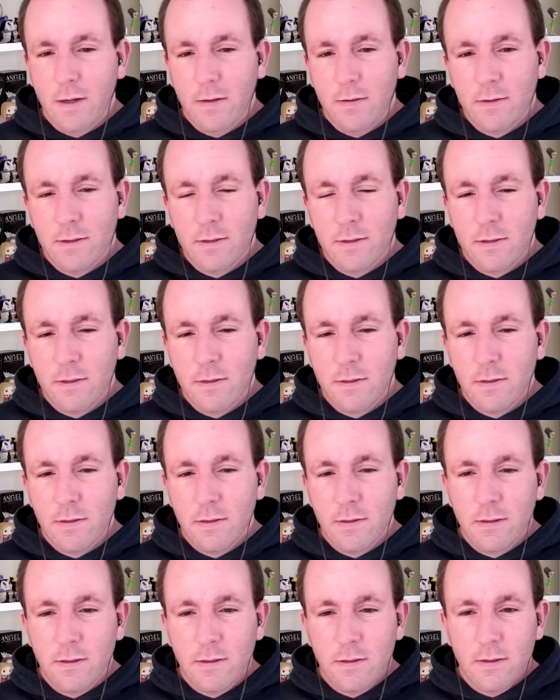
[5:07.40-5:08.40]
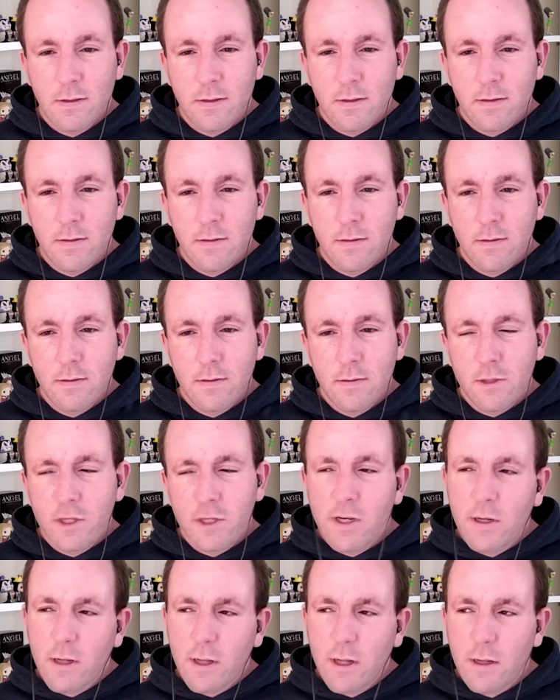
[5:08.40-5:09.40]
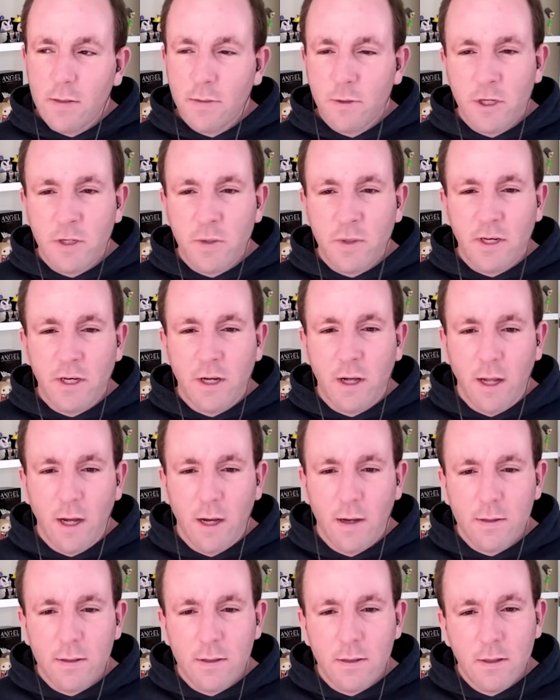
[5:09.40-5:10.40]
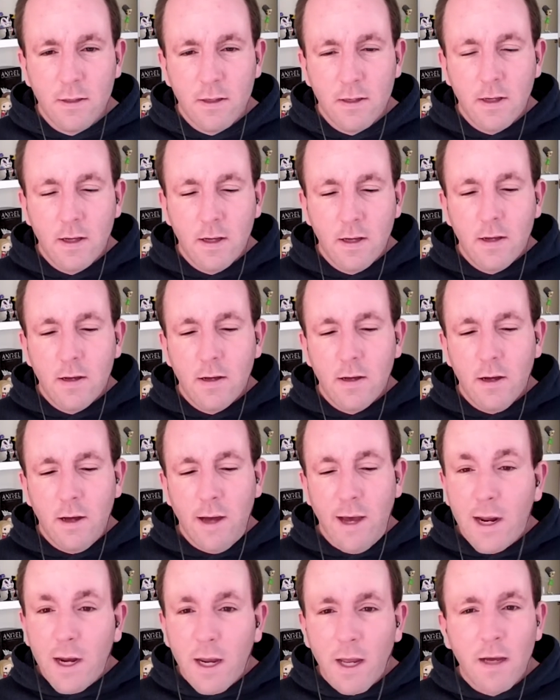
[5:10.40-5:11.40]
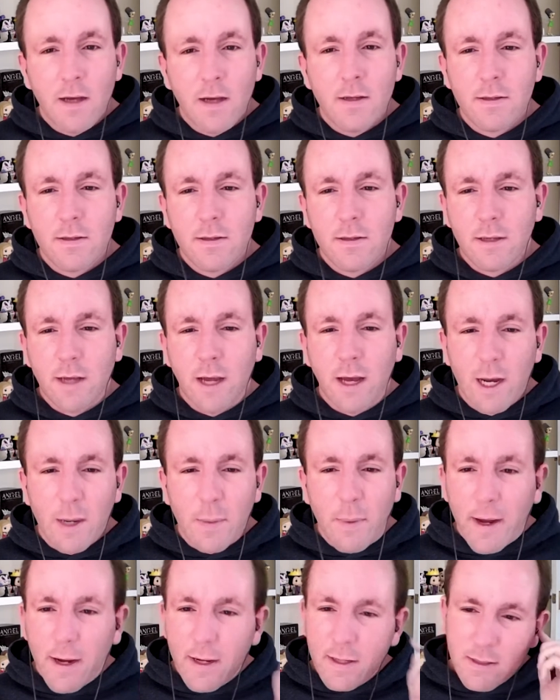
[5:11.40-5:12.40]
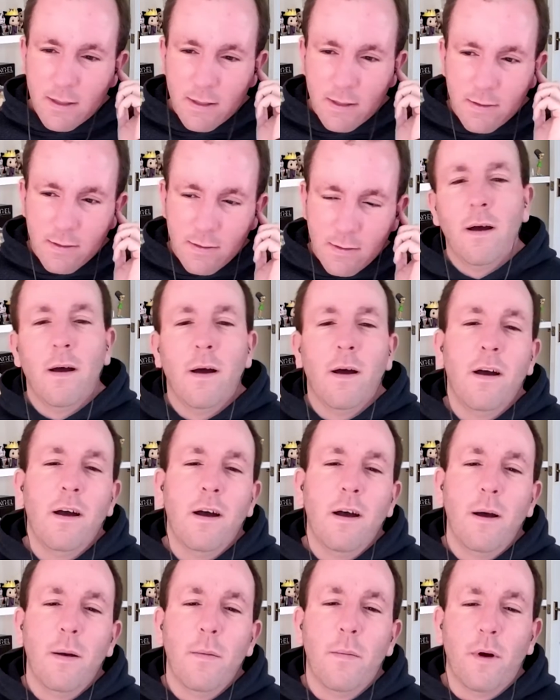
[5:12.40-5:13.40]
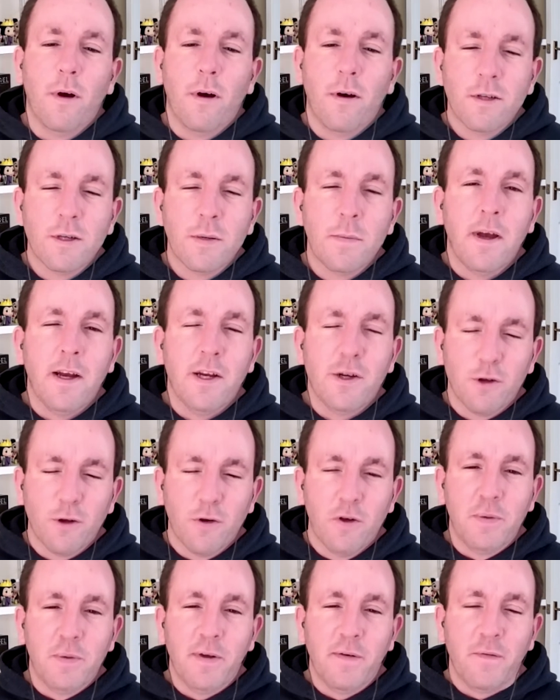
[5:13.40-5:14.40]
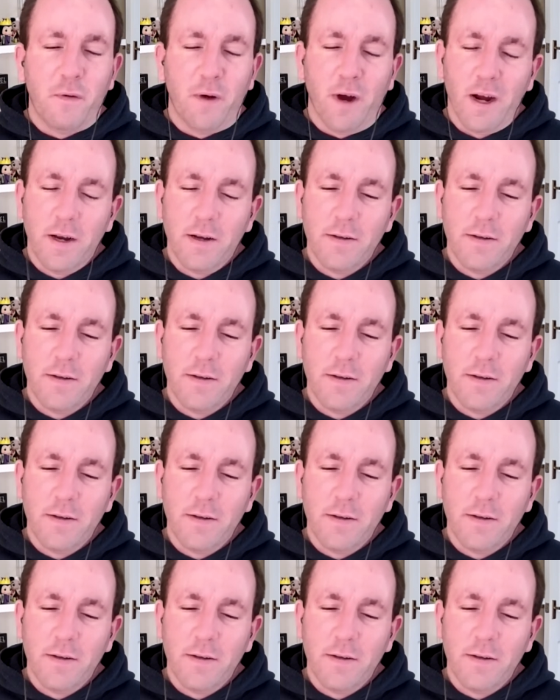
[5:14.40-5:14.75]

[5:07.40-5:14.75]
Was she in Dollhouse? I'm sure she was in Dollhouse. Alias, it's Kelly Payton. But to me, she'll always be Fred. Okay?